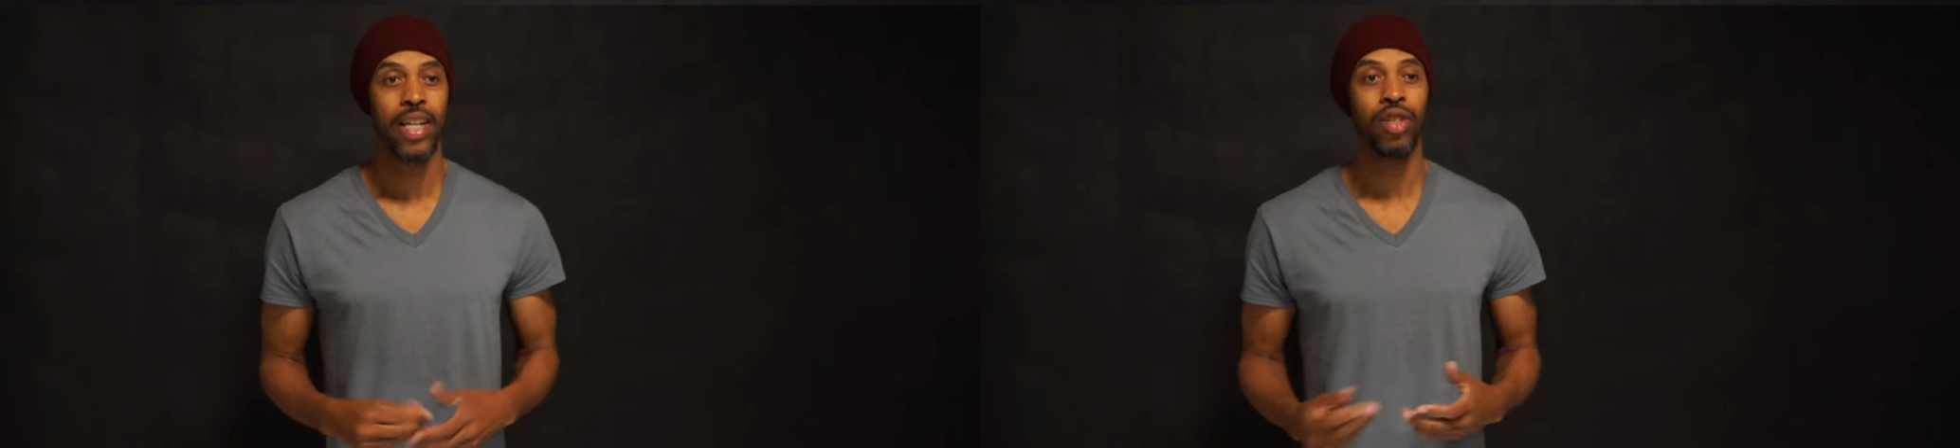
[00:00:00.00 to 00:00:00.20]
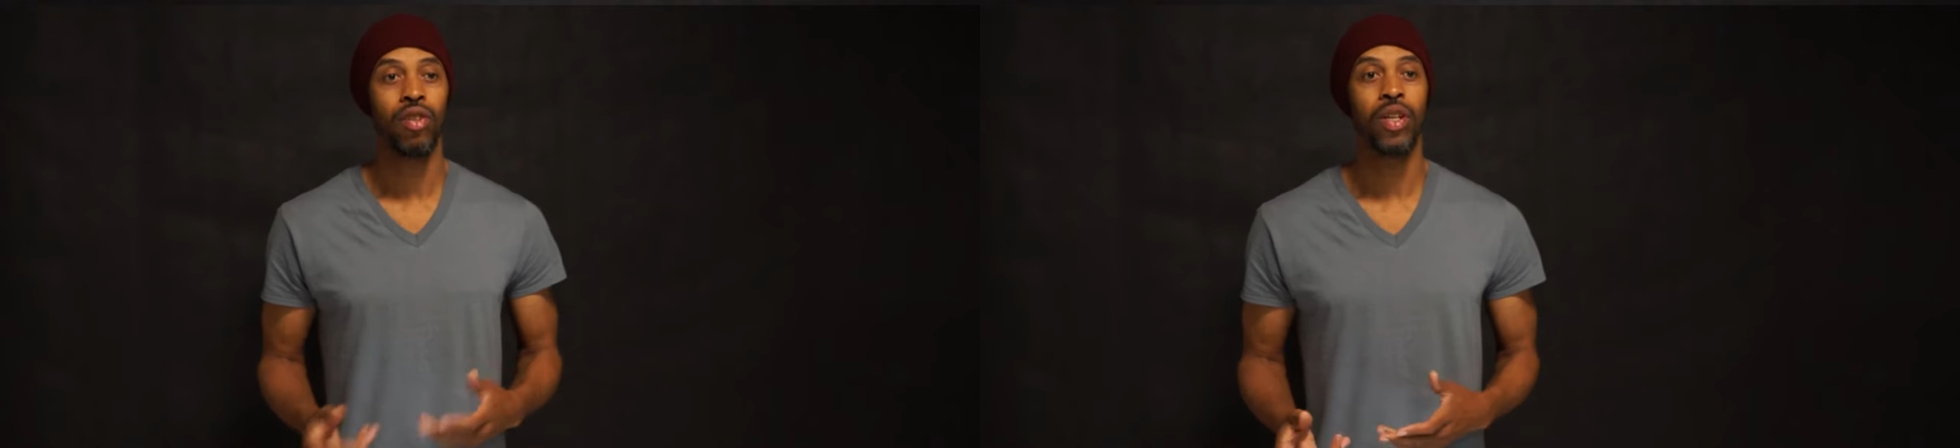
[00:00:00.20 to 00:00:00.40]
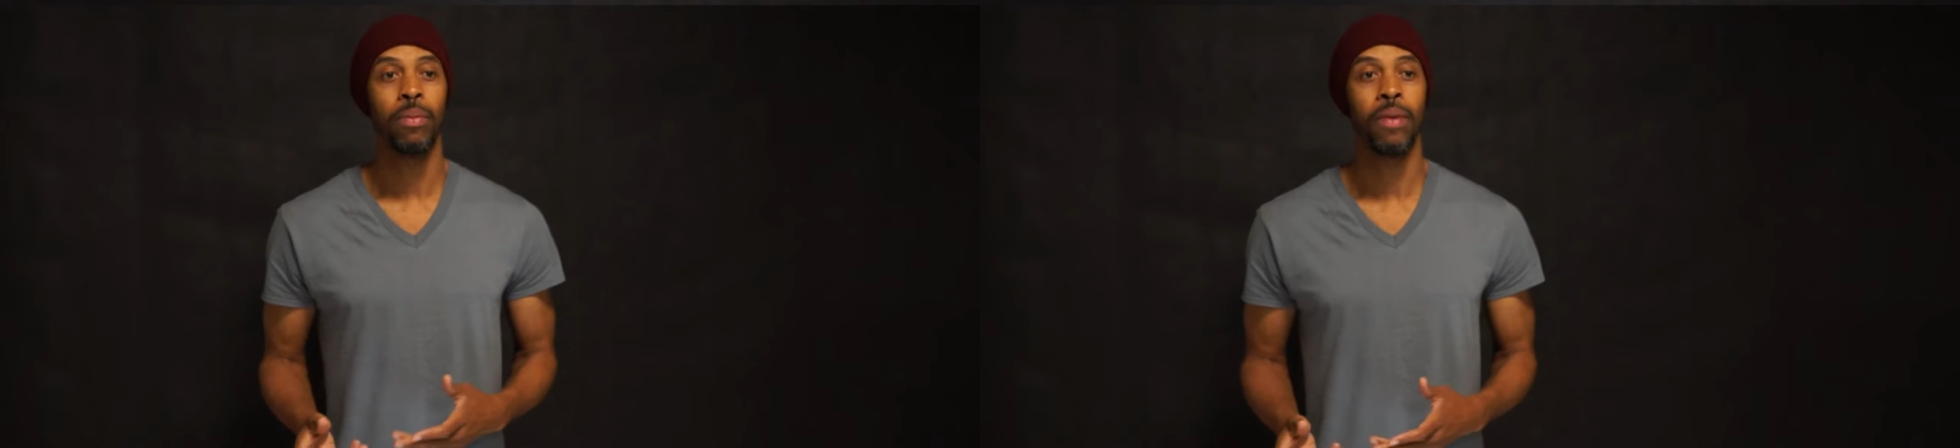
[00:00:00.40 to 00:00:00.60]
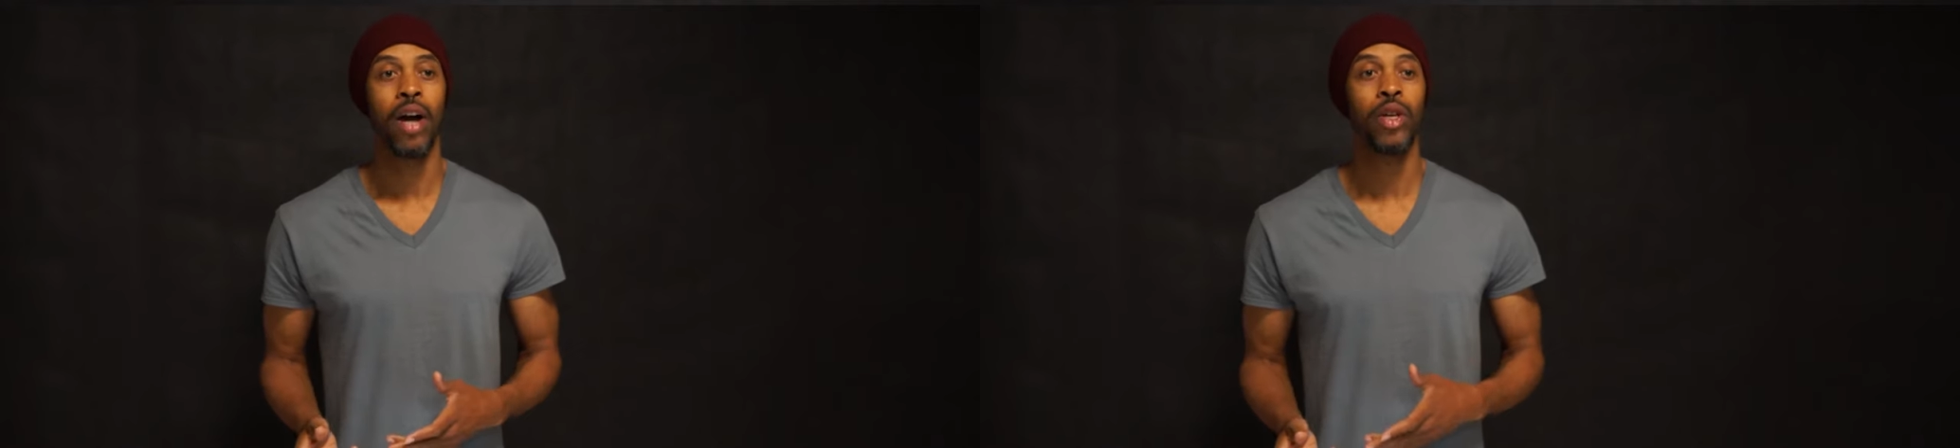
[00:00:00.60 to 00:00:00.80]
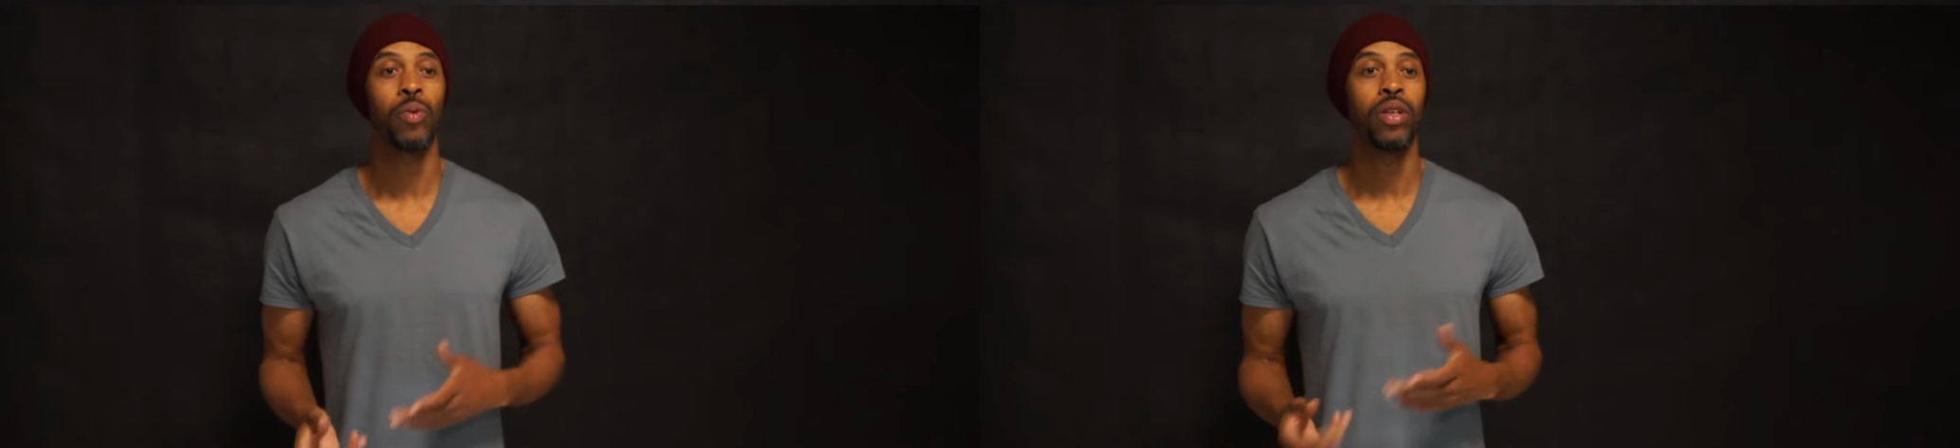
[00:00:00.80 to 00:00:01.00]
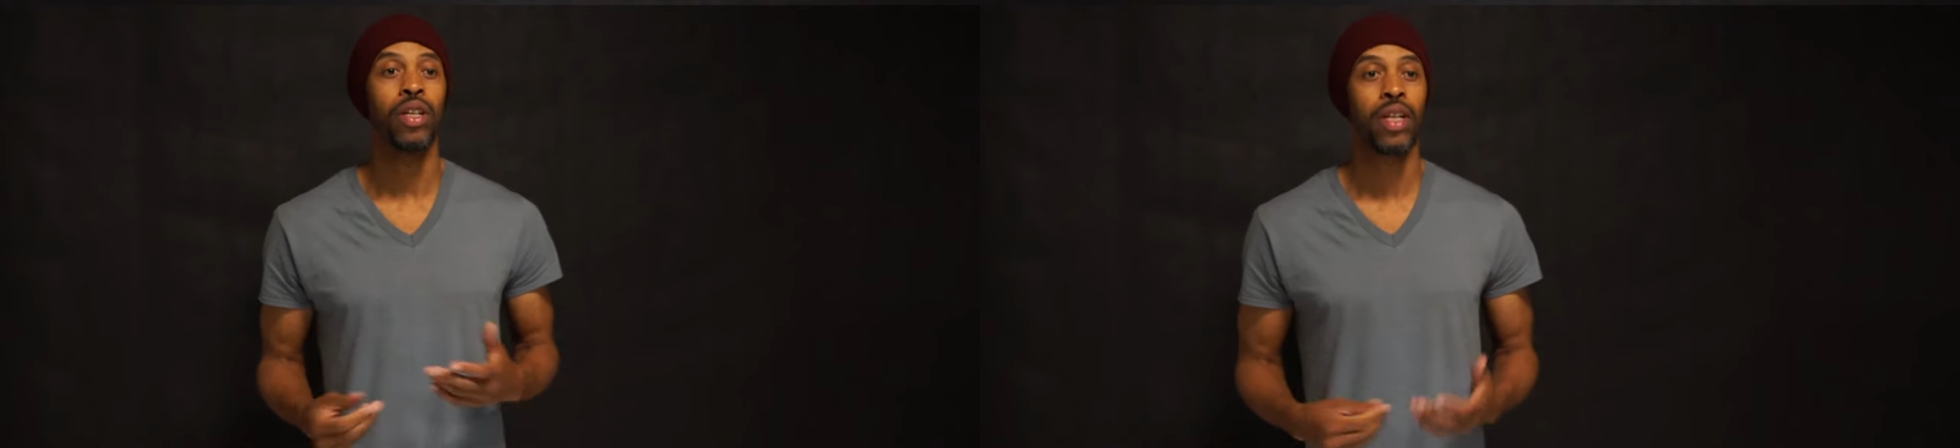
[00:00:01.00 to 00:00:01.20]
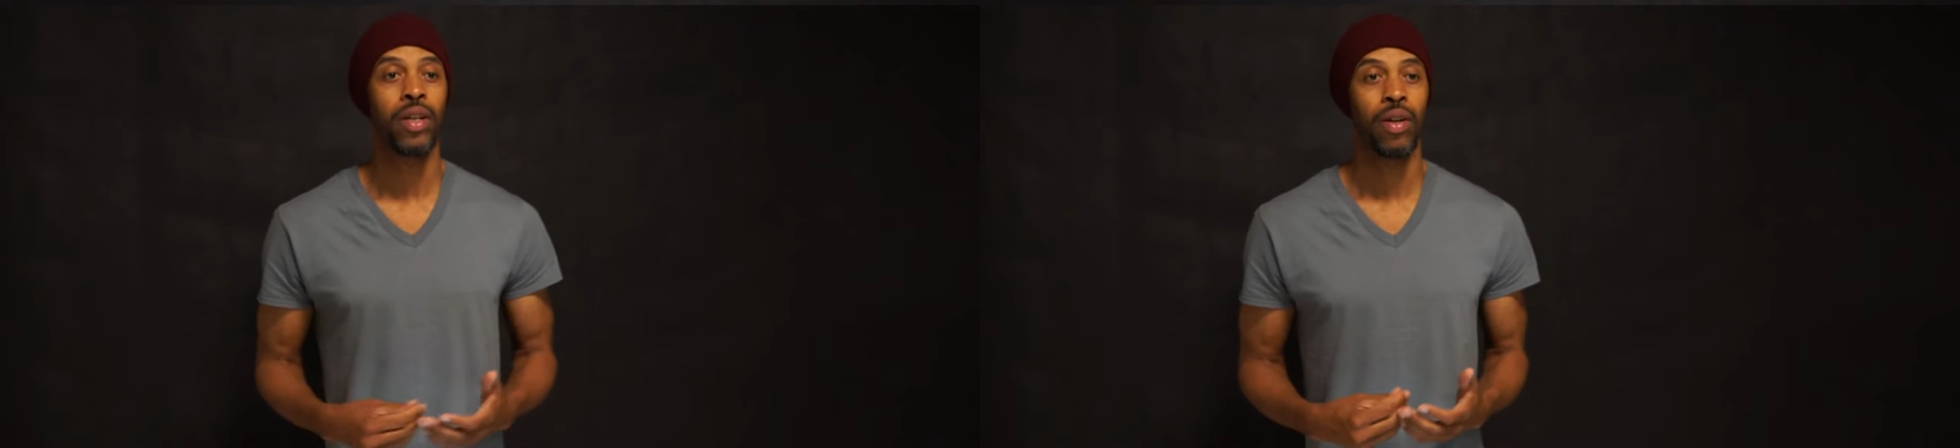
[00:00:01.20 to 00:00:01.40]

It shows them how you would look